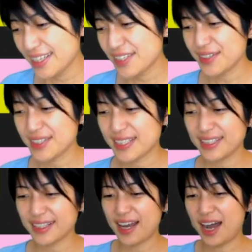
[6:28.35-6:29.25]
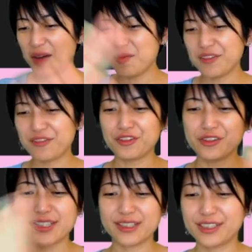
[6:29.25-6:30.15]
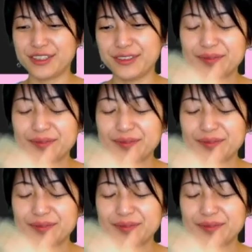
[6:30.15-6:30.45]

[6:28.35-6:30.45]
so it's gonna come in full circle.